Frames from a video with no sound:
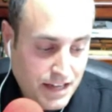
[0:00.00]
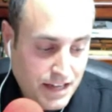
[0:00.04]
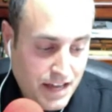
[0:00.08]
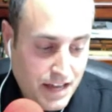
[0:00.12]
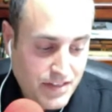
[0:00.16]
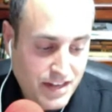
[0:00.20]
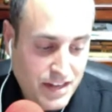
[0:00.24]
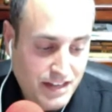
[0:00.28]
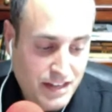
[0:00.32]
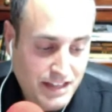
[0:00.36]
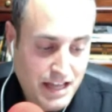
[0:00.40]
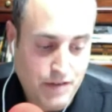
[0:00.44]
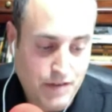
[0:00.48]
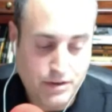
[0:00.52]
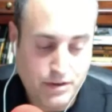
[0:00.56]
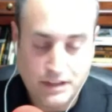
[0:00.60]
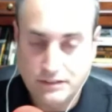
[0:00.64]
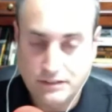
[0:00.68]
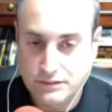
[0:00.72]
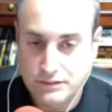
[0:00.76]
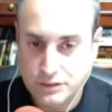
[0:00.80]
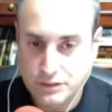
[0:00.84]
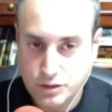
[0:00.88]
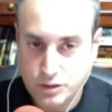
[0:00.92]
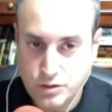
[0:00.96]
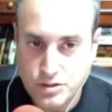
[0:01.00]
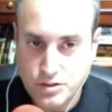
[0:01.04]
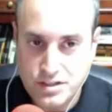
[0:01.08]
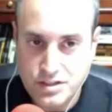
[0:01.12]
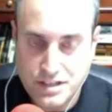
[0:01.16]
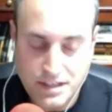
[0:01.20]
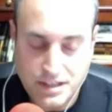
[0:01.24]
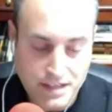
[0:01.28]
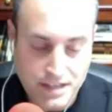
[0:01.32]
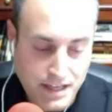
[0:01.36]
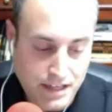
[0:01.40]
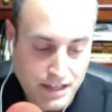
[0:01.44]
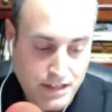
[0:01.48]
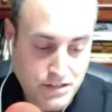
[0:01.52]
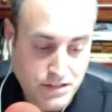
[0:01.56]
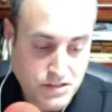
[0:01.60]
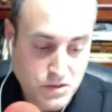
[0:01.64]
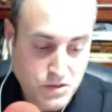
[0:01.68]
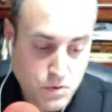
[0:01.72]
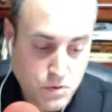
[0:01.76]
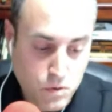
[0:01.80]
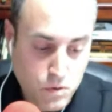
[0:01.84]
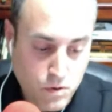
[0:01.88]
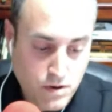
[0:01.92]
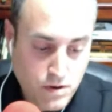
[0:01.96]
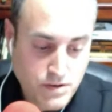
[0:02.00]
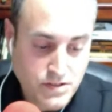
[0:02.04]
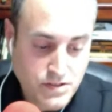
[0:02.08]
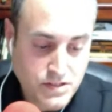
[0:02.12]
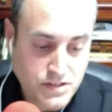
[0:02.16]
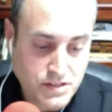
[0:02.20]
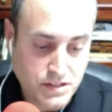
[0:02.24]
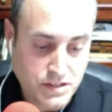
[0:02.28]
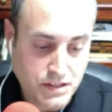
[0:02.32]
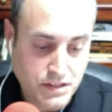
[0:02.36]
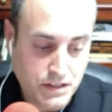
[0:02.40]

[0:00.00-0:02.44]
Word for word: and then allowed evolution to take its course.